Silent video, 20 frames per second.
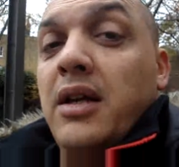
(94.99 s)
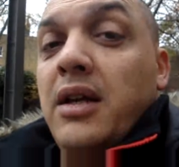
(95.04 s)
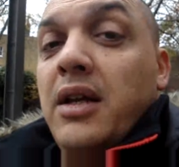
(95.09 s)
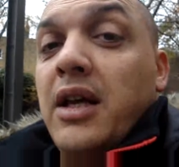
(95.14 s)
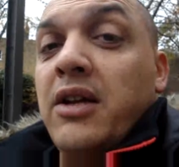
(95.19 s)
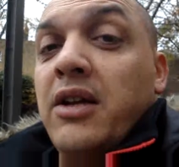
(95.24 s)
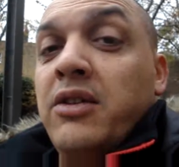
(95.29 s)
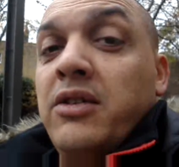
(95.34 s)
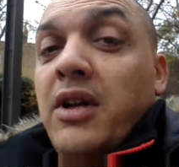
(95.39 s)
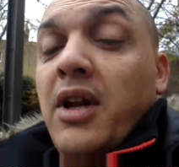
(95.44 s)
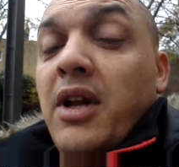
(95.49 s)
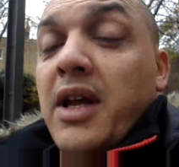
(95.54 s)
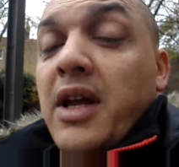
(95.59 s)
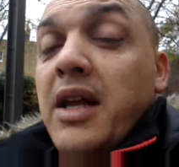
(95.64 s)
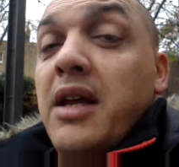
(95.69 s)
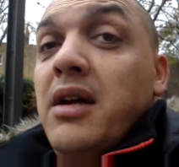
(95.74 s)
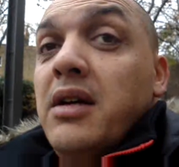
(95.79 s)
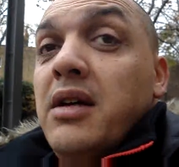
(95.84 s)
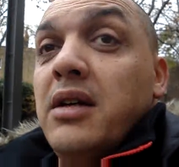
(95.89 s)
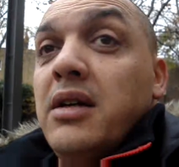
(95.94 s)

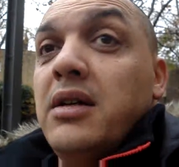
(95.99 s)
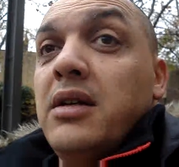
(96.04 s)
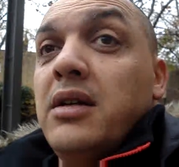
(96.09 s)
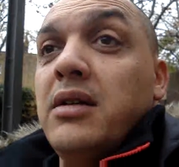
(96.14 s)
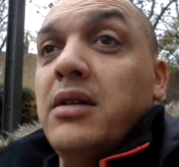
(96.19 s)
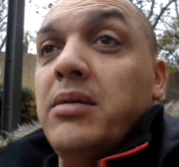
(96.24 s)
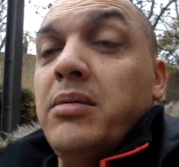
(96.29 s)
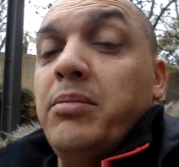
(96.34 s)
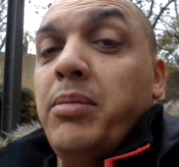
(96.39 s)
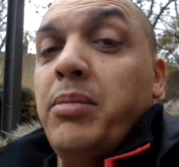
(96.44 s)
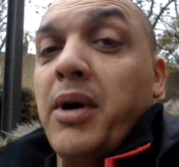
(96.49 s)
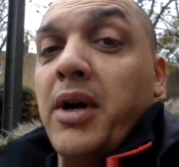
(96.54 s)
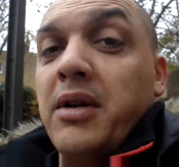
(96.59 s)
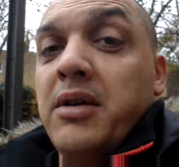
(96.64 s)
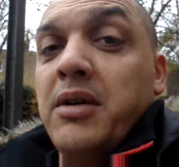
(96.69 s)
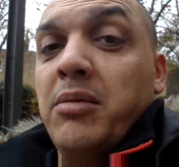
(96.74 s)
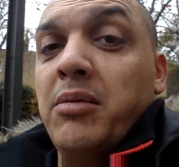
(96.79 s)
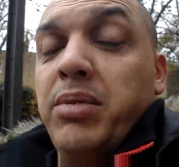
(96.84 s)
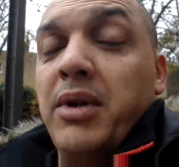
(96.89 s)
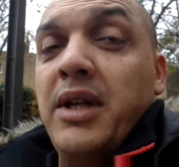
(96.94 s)
yesterday, by
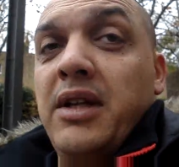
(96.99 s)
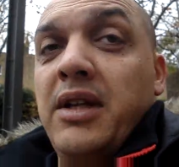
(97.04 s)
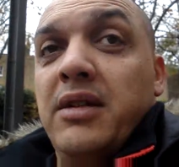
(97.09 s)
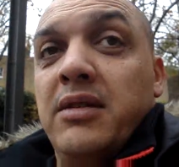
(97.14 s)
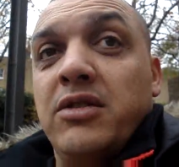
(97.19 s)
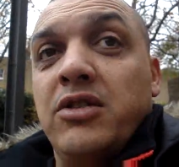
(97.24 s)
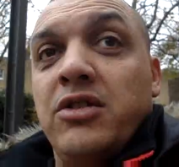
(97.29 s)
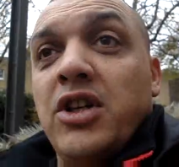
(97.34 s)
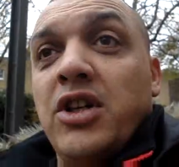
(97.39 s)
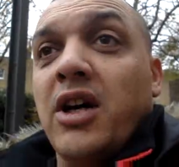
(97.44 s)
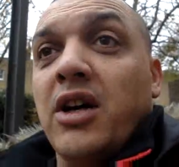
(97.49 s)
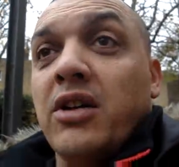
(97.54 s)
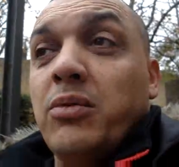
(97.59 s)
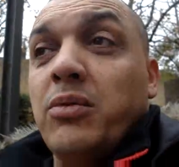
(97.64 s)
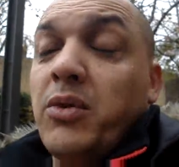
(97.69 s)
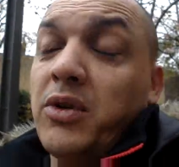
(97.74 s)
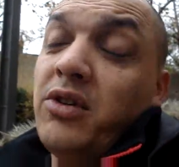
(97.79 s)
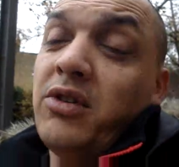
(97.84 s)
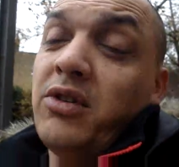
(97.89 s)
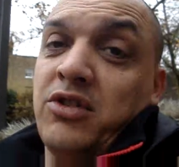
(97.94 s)
complete
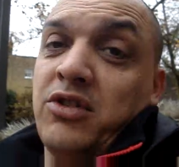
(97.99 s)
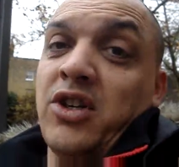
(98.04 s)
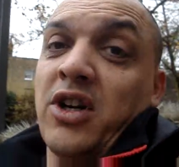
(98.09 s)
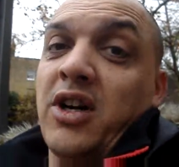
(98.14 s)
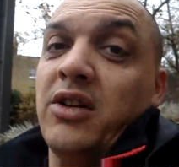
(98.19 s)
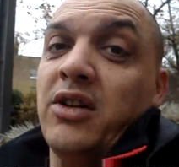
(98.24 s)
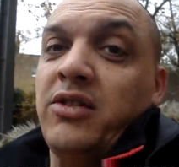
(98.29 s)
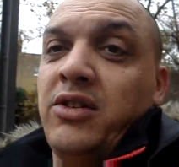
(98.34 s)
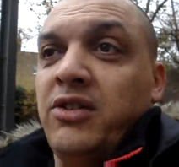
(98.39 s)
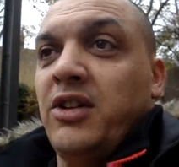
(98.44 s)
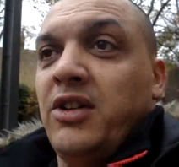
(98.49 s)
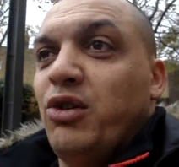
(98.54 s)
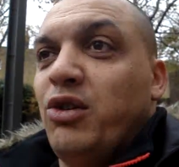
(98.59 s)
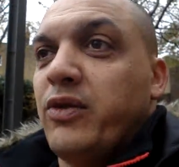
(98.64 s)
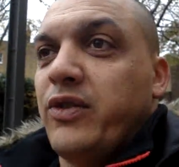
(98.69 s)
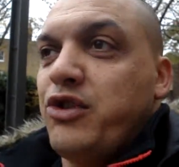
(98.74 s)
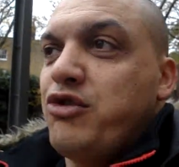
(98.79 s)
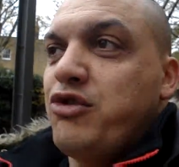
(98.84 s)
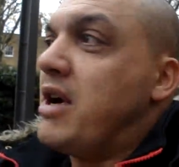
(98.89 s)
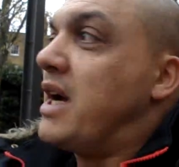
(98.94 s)
chance, well, it's not chance, it's a
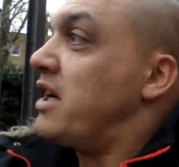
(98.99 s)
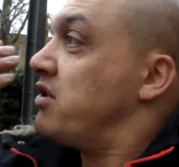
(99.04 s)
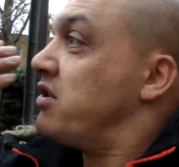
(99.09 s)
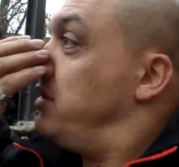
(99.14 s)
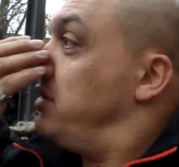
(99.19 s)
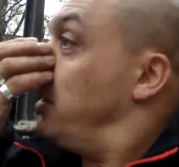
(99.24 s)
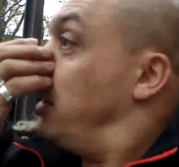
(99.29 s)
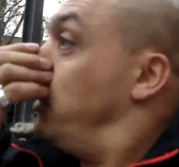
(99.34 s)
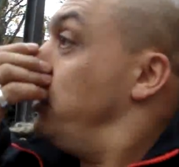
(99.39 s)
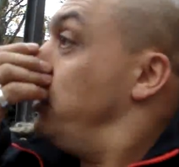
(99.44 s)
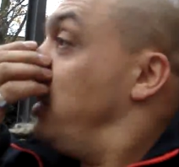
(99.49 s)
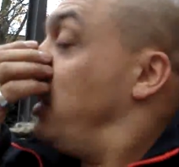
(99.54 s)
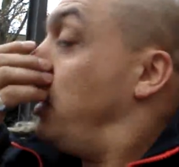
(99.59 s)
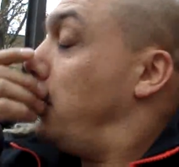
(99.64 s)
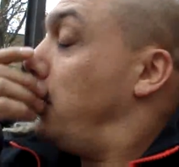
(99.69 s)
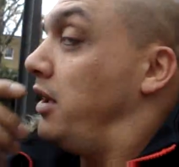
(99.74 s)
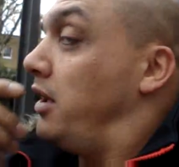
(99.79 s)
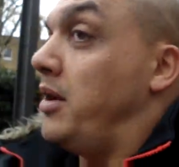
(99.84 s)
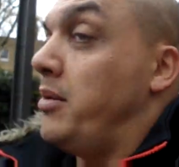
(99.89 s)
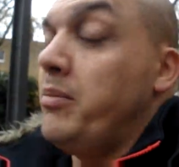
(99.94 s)
law of attraction, you know,
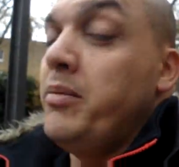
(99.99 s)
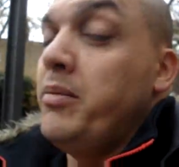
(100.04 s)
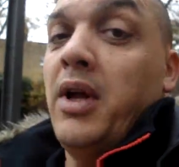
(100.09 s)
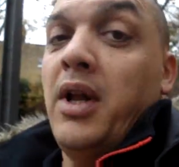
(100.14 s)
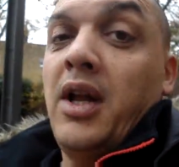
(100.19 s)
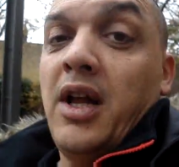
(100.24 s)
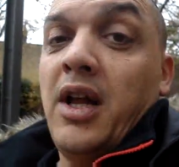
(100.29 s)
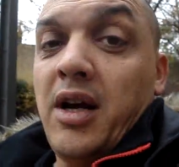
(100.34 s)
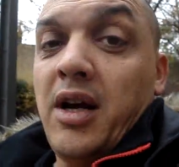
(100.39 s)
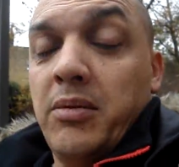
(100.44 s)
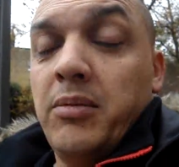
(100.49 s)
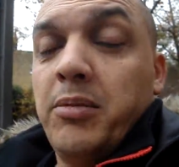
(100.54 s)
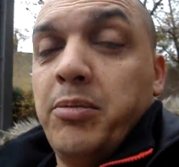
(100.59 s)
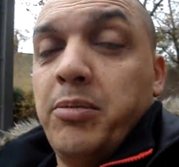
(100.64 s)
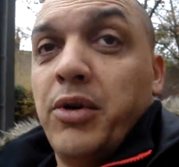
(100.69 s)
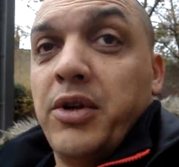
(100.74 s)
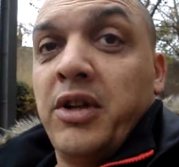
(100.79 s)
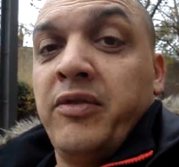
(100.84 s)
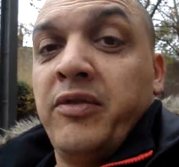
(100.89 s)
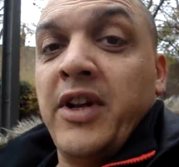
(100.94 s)
and we
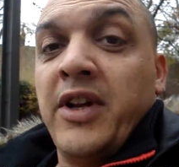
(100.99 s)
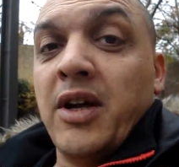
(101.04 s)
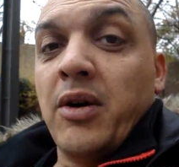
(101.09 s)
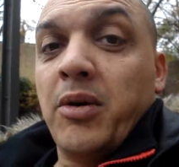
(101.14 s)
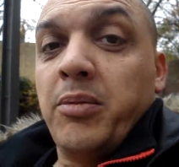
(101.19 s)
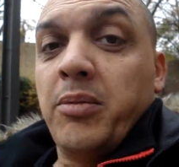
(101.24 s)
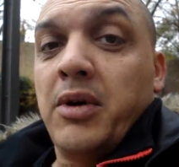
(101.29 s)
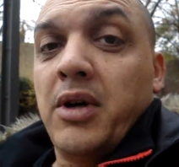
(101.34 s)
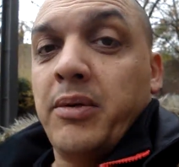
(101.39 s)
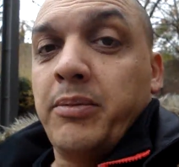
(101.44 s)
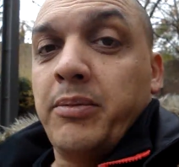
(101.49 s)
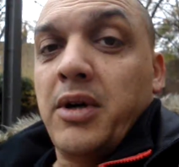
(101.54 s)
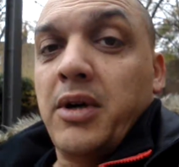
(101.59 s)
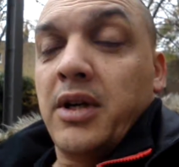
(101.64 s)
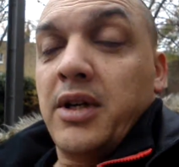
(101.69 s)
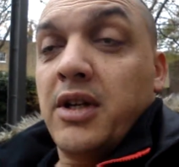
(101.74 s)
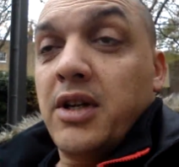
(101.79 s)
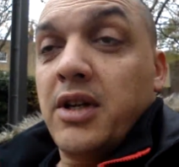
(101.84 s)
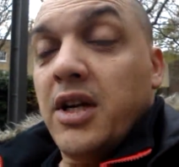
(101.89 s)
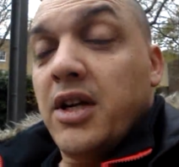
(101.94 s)
put this video up,
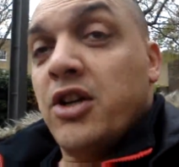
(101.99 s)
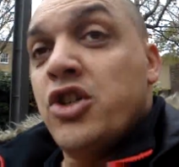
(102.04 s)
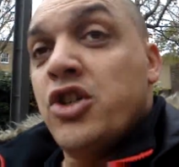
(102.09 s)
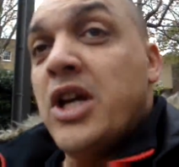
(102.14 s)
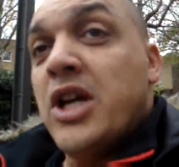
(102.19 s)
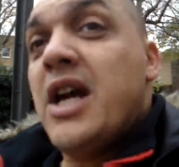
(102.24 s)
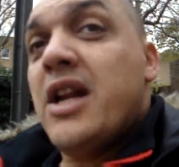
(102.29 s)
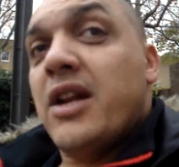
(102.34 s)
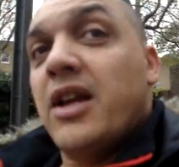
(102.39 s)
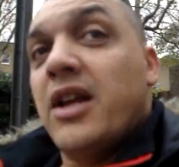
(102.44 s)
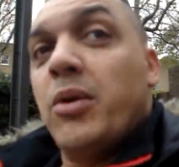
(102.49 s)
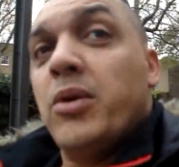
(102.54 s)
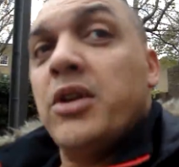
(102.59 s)
and I shared it.